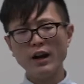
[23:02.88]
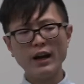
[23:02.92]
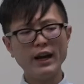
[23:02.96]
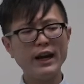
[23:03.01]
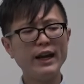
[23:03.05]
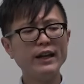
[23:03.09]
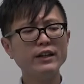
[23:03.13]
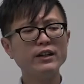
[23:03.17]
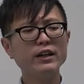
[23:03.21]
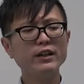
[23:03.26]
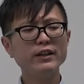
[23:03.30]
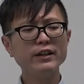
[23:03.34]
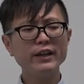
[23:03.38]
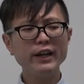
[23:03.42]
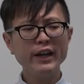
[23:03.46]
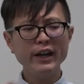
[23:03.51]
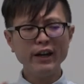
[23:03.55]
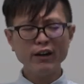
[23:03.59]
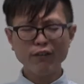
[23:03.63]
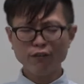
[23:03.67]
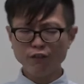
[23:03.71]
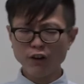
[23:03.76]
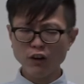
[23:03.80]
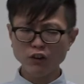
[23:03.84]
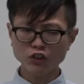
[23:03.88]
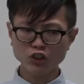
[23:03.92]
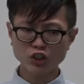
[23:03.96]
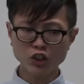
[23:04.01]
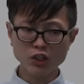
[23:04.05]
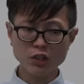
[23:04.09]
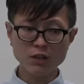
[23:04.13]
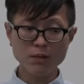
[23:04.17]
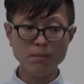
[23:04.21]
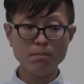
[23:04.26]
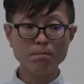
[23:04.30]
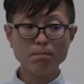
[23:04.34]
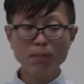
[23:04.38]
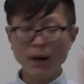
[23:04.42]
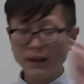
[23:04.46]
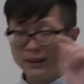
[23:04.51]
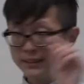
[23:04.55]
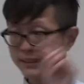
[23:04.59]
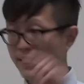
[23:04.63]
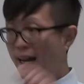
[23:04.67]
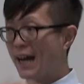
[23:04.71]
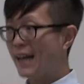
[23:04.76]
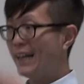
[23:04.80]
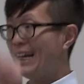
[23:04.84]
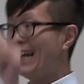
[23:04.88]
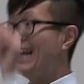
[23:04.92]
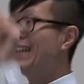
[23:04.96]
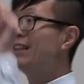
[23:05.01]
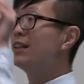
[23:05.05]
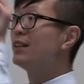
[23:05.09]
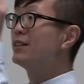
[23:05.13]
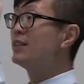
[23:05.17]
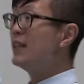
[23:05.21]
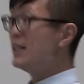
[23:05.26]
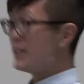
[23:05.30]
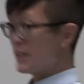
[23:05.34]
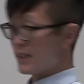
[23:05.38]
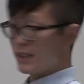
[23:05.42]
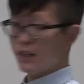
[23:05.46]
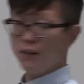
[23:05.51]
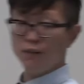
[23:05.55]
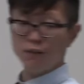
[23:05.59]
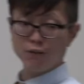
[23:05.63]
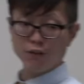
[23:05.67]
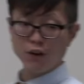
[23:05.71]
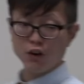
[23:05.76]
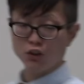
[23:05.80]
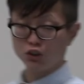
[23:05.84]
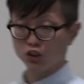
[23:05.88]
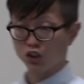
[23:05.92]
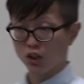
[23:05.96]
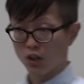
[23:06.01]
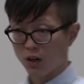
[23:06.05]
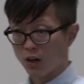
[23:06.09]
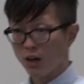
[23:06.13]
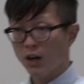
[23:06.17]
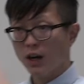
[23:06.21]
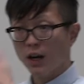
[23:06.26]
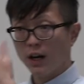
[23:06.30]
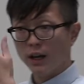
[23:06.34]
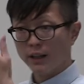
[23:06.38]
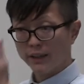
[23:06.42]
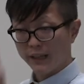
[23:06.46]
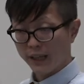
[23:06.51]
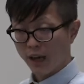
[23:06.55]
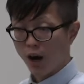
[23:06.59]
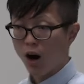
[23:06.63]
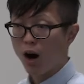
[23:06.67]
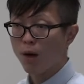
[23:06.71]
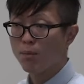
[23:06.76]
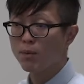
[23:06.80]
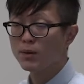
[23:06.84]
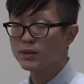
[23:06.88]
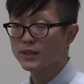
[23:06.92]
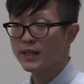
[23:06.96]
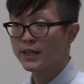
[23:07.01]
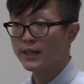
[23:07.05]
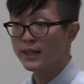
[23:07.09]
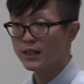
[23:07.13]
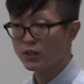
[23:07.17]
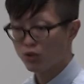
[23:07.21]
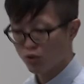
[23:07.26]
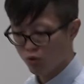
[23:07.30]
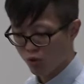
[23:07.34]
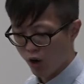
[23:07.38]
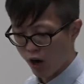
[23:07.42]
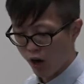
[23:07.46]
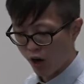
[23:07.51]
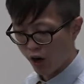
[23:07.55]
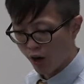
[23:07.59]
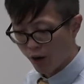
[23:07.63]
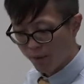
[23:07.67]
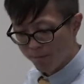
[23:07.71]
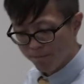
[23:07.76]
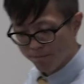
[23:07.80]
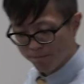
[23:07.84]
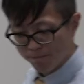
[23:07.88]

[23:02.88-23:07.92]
in the near future, but then in the distant future, the opposite is true.